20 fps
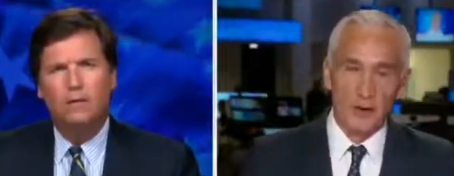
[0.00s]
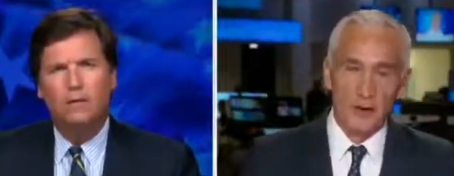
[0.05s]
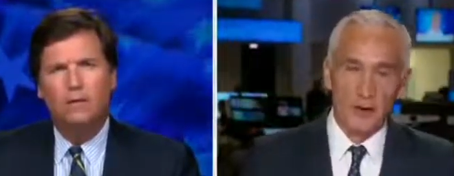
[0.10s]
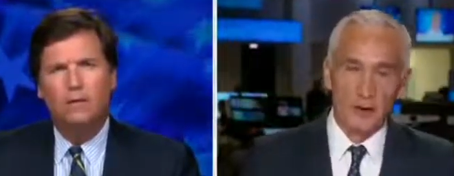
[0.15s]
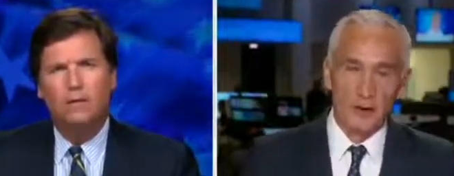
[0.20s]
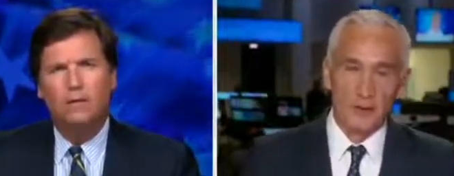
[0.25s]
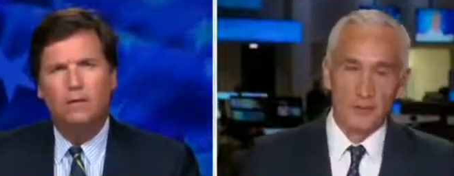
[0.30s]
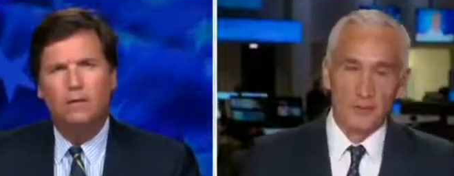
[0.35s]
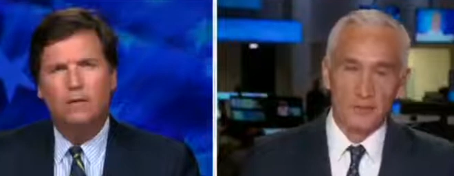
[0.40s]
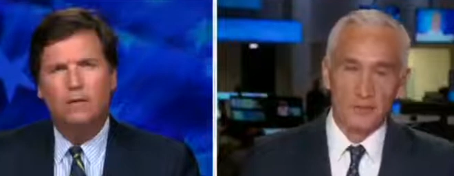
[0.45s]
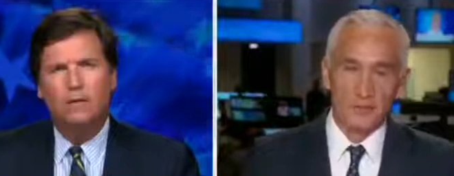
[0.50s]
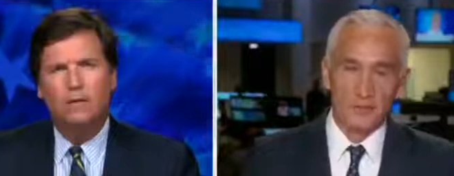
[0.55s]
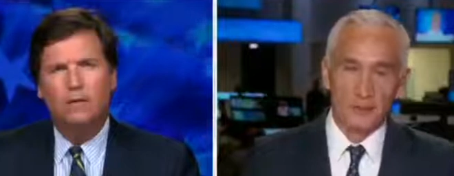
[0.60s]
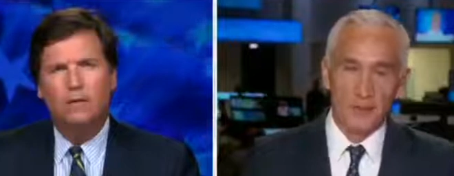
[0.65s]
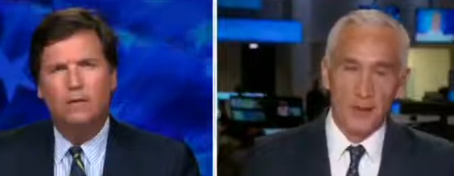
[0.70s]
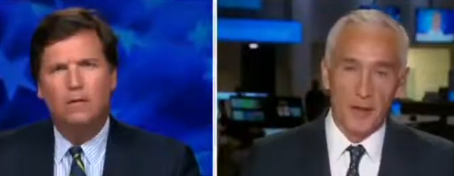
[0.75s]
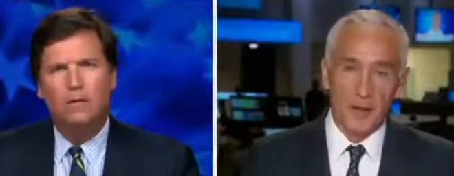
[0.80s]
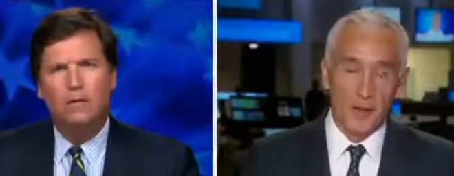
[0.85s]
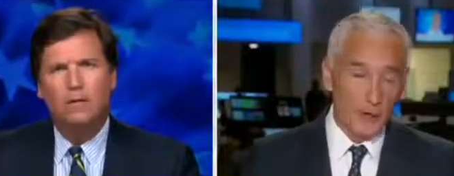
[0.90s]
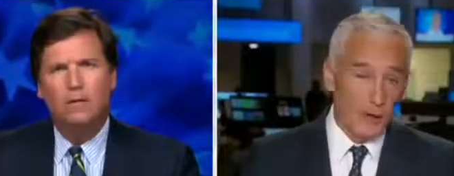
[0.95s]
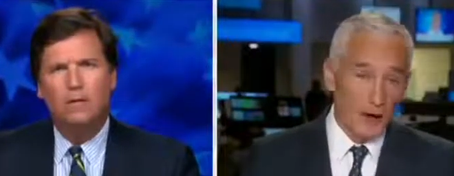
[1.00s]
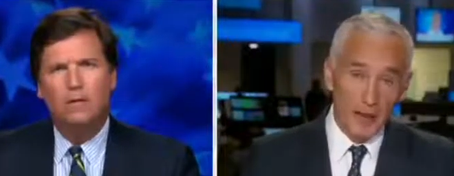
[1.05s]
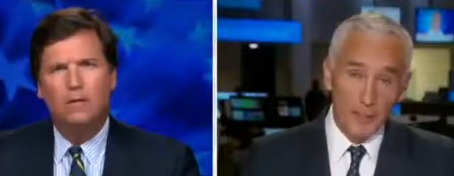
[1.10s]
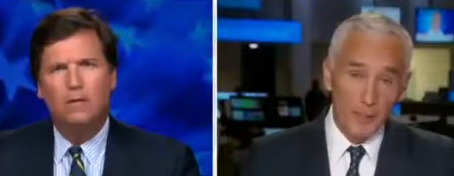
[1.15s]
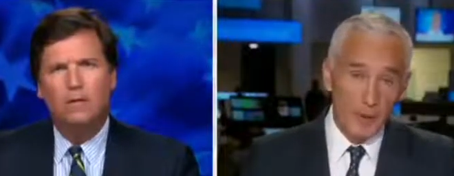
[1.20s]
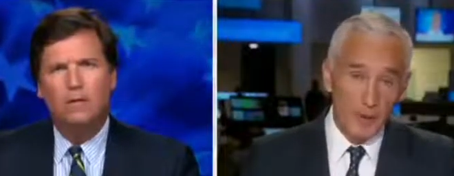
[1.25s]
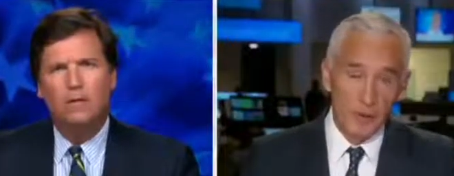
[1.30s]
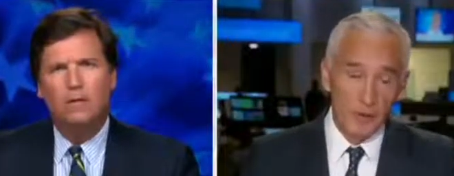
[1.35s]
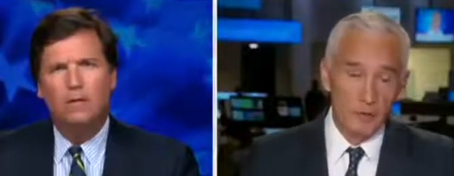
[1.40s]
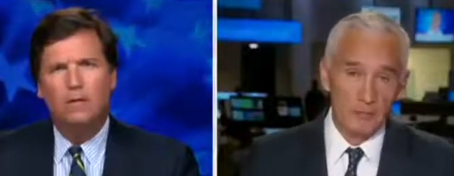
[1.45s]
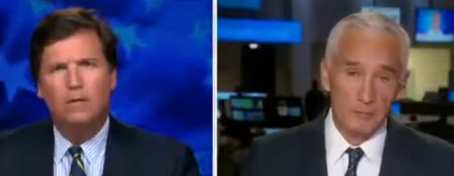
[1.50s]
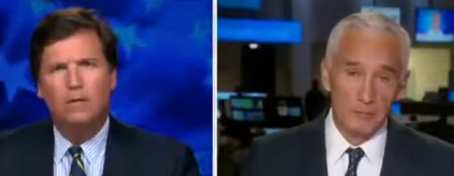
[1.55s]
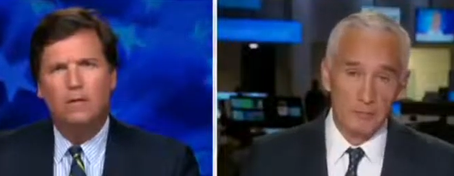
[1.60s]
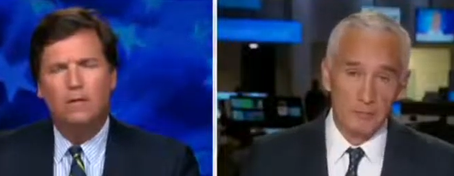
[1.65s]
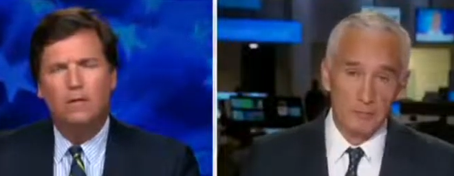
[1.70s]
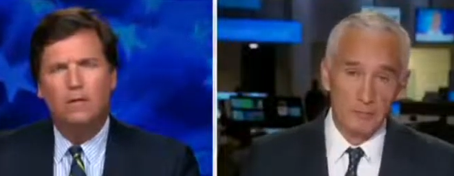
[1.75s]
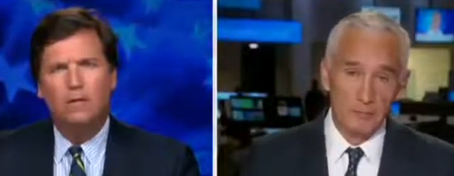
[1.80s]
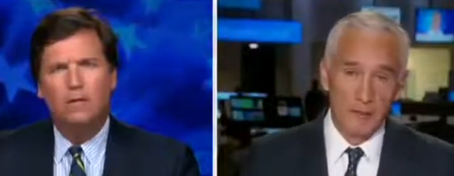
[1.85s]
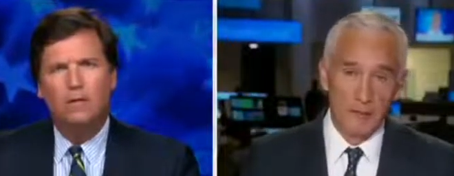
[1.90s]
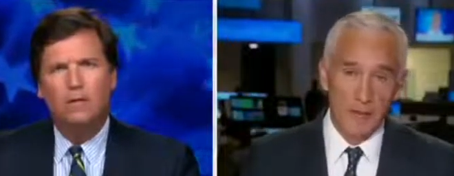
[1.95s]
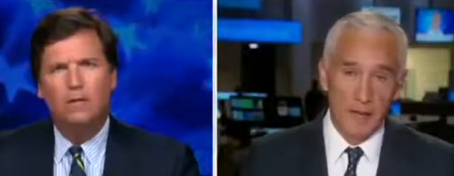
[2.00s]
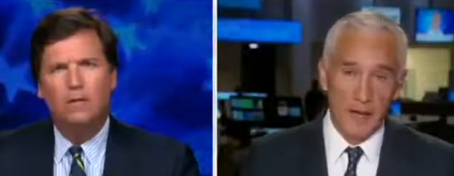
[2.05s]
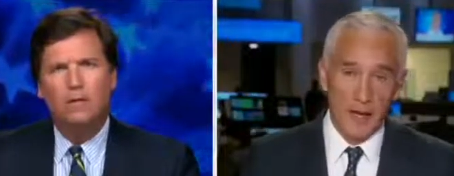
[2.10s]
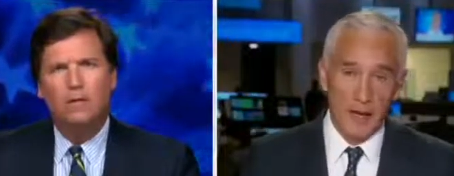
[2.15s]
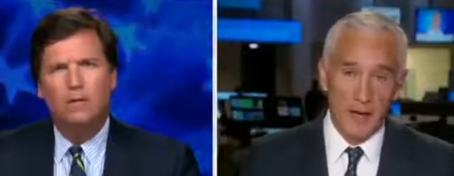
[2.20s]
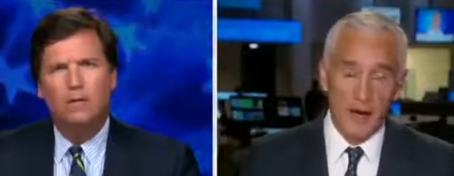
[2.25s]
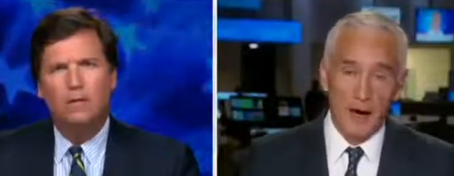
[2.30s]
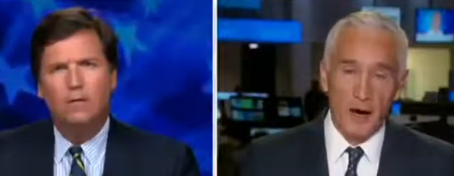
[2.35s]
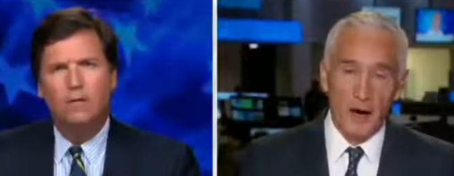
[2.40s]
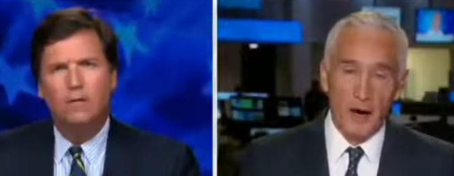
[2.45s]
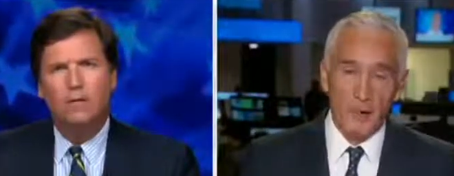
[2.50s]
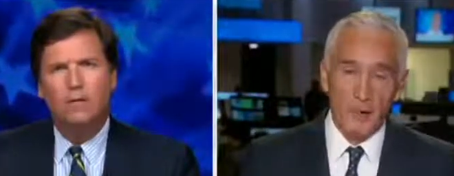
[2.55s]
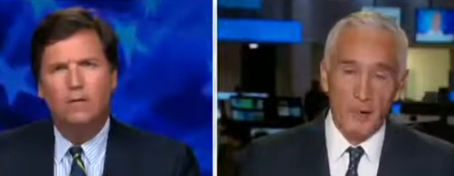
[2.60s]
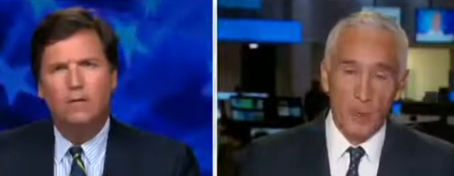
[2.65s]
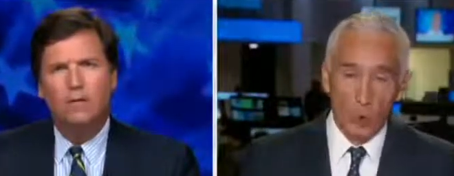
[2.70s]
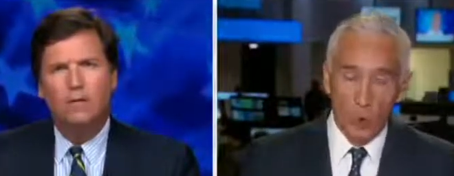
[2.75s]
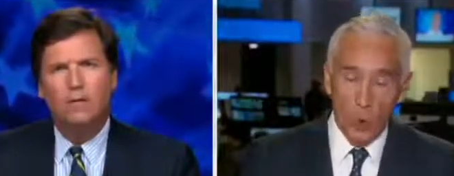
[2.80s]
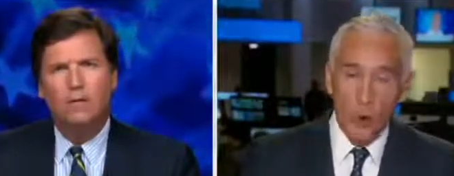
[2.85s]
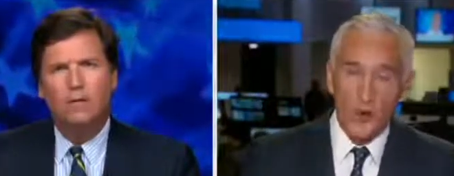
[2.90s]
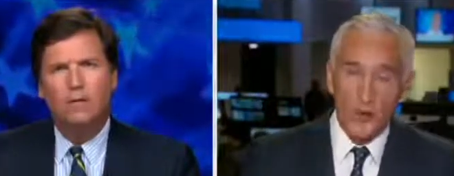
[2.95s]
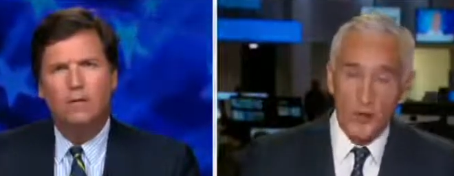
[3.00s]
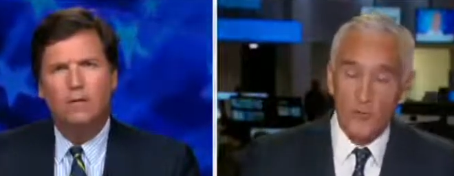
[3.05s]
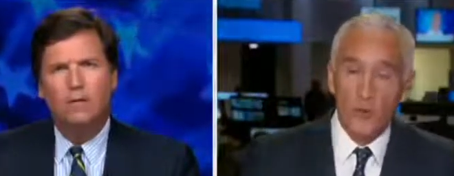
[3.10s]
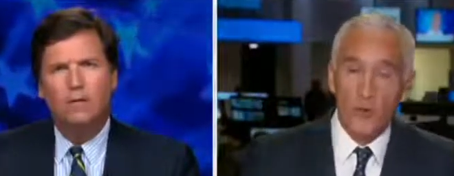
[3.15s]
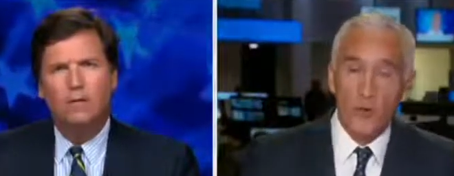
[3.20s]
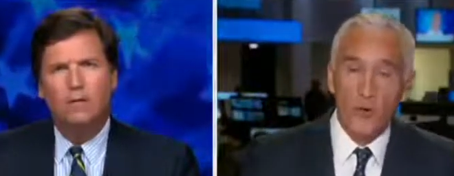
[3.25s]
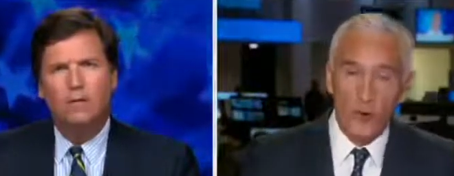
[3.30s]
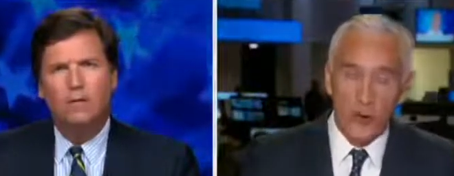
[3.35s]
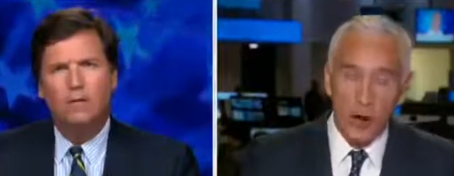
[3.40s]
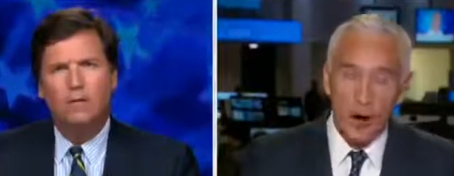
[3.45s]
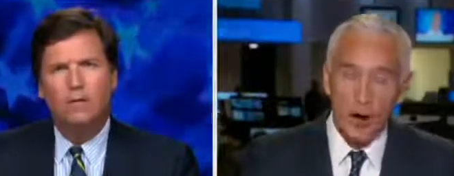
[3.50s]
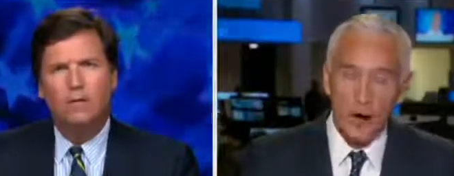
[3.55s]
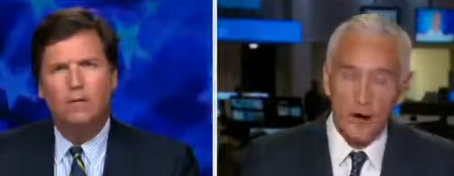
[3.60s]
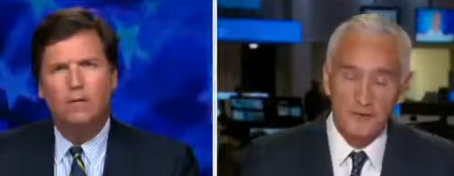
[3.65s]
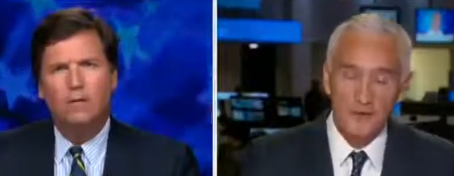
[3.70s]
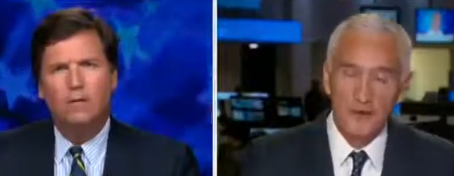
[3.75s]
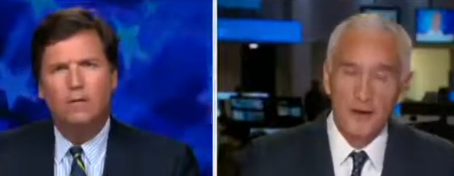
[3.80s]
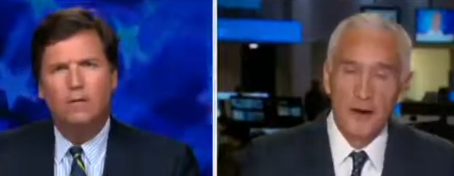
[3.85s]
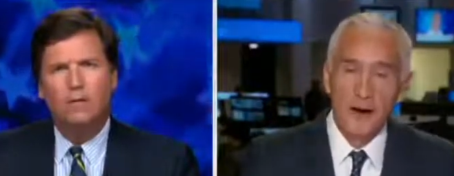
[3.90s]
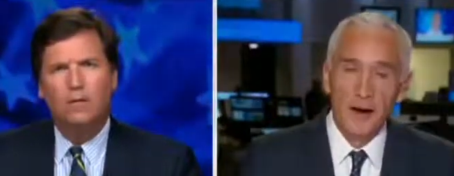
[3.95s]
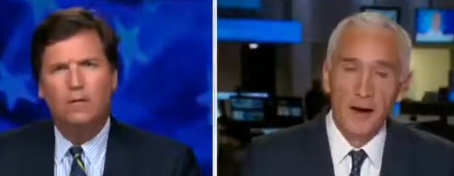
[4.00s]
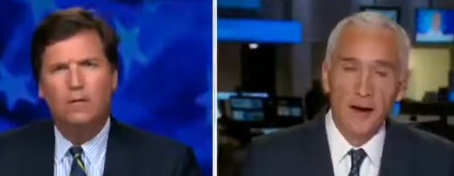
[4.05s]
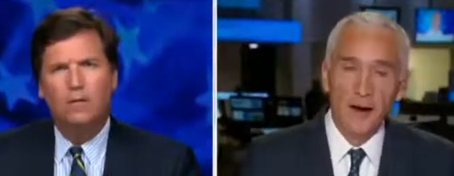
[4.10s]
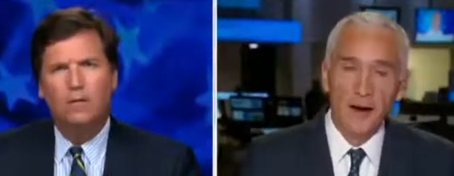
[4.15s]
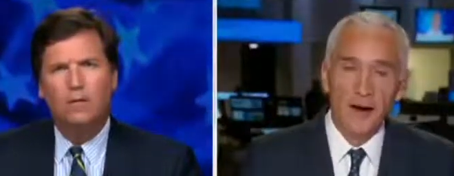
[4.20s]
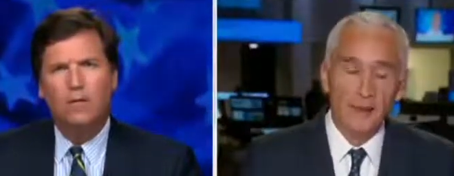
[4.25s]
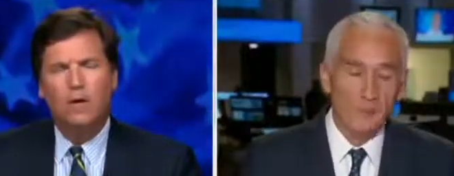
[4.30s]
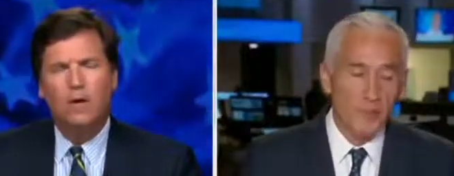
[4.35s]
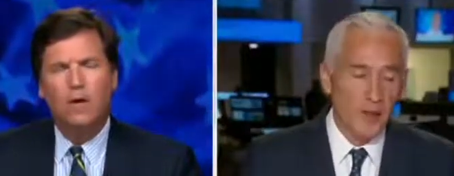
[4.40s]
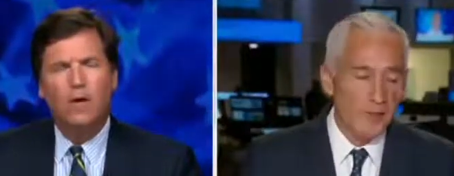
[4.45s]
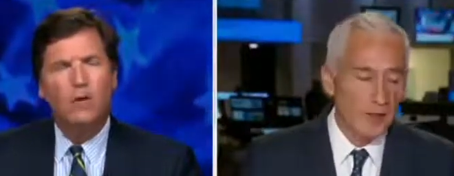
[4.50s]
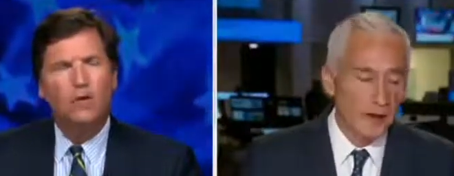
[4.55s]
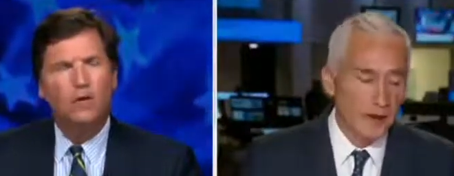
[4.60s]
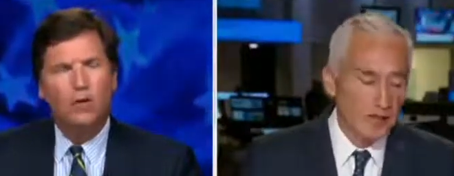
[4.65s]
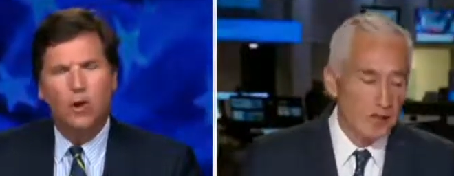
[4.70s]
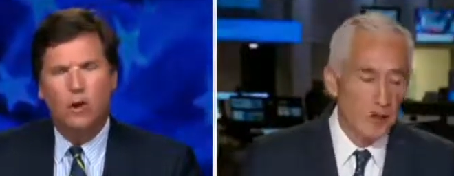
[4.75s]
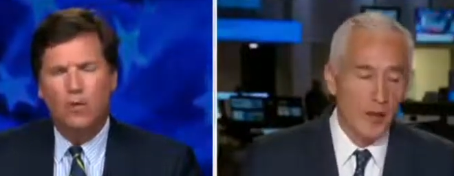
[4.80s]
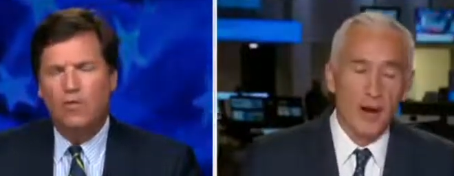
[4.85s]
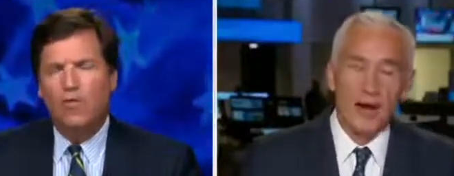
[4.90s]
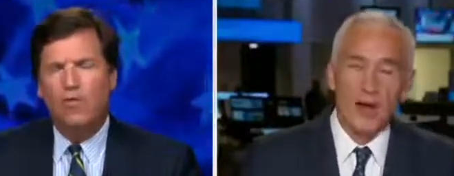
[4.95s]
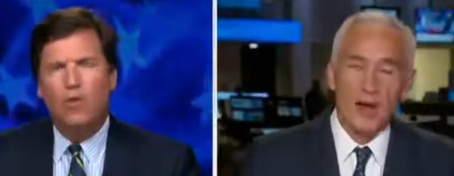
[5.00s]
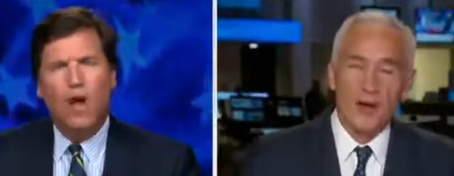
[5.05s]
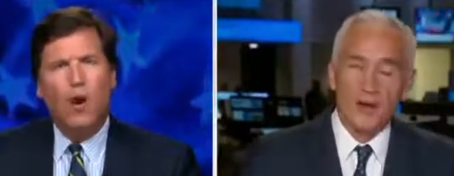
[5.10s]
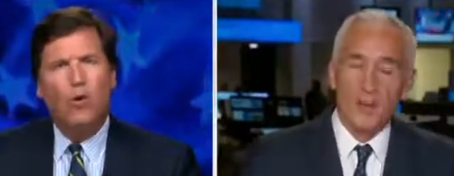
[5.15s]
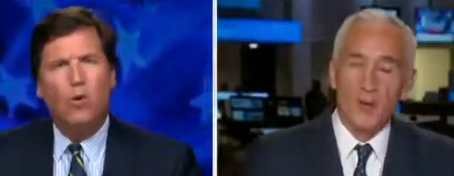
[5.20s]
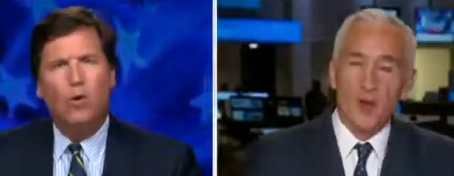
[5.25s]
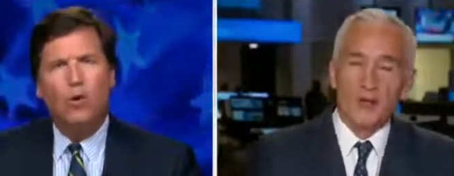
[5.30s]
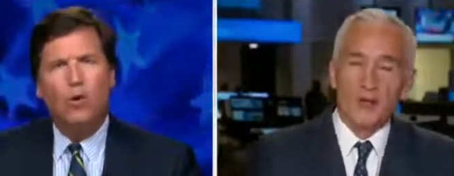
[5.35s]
Speaker 1: um, they're helping you. They are working for us. Um, the no, they're Academy not